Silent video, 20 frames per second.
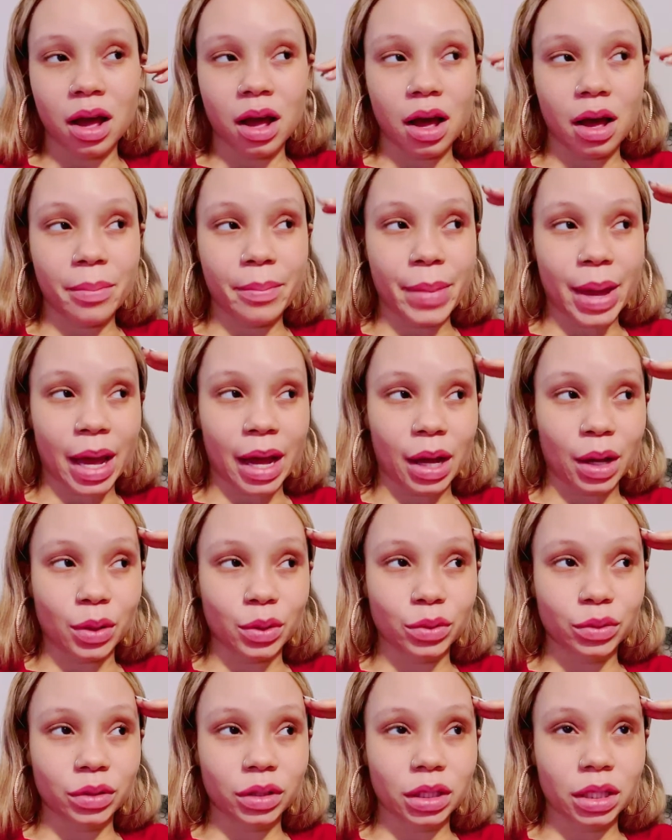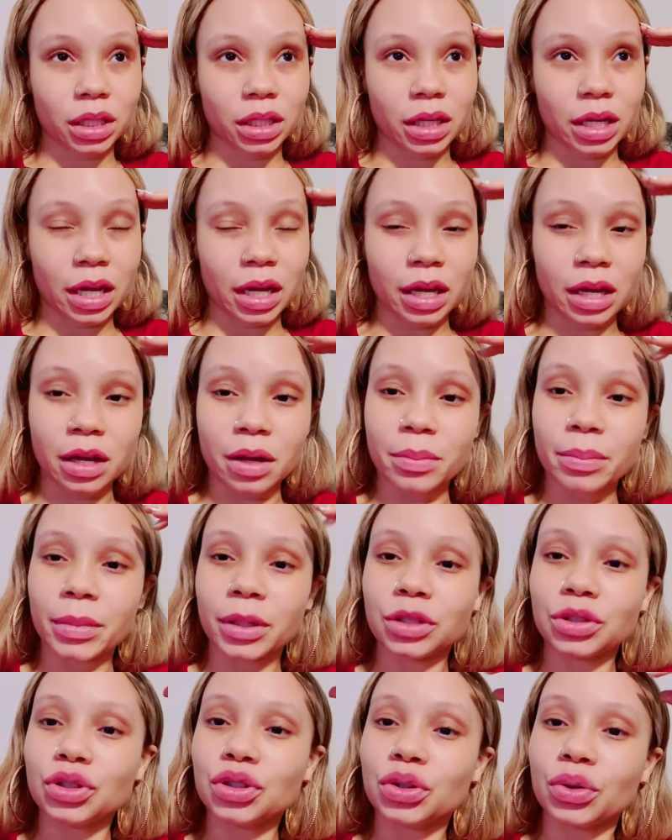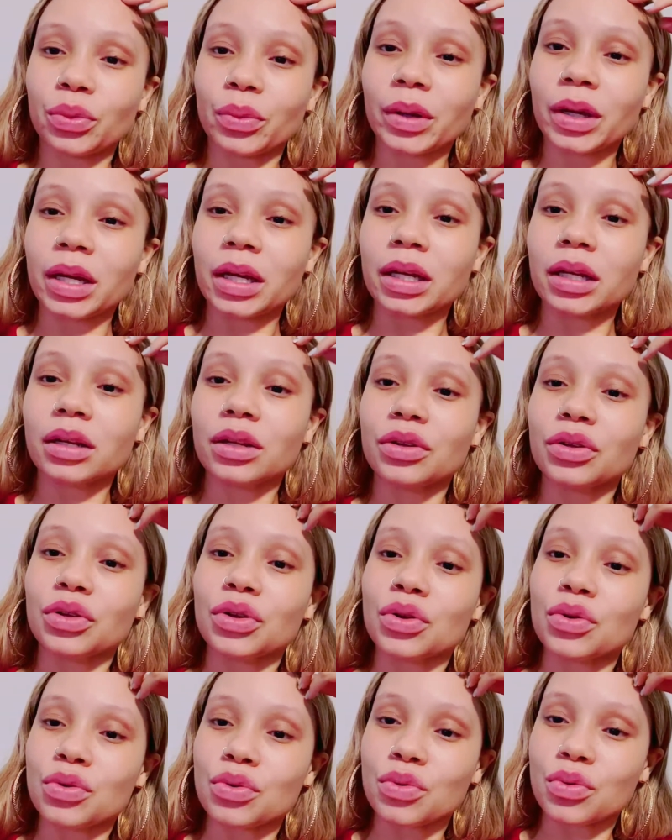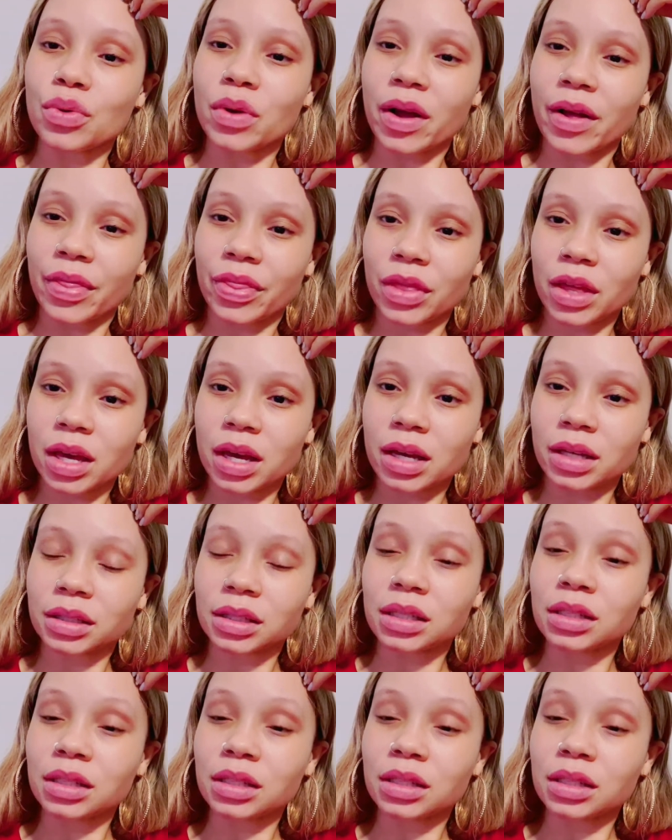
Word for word: about Him doing new things.